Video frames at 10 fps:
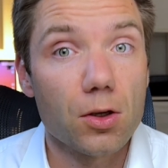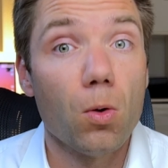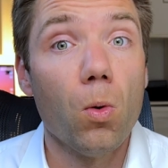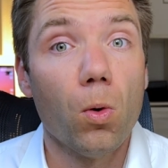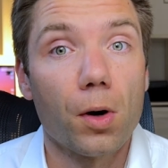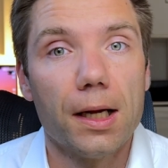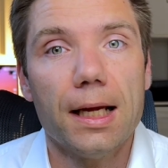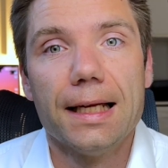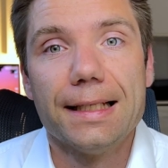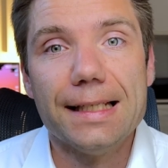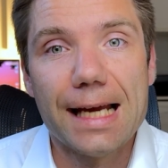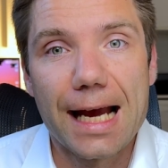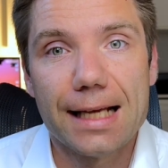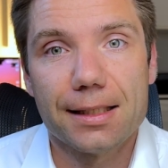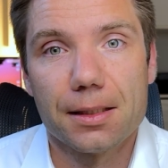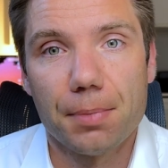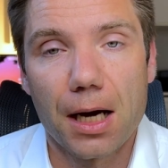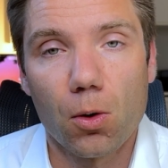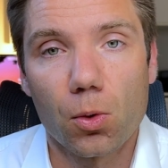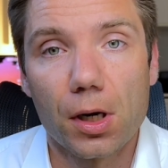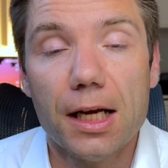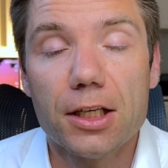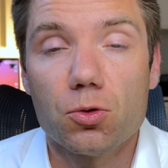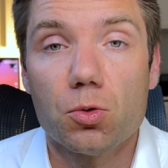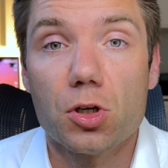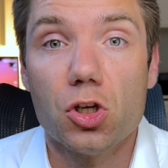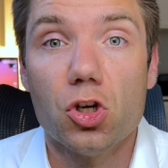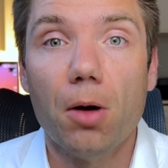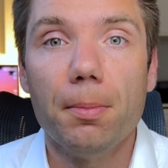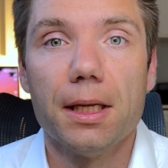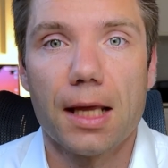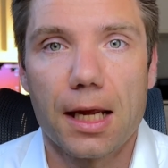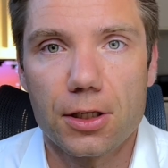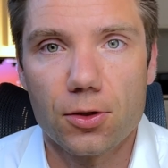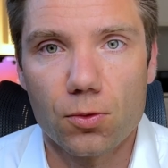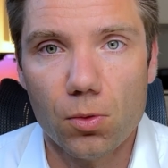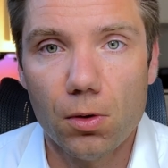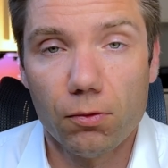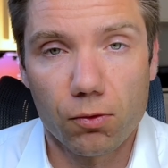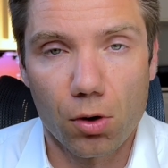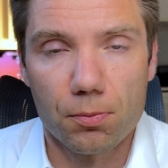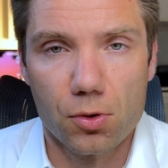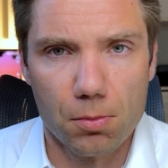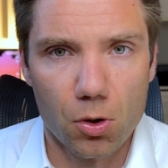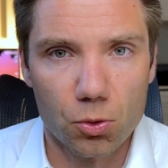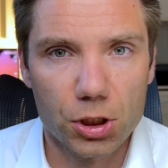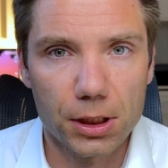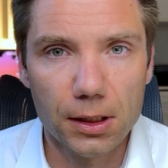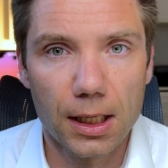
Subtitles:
or he has the power to nominate you for promotion,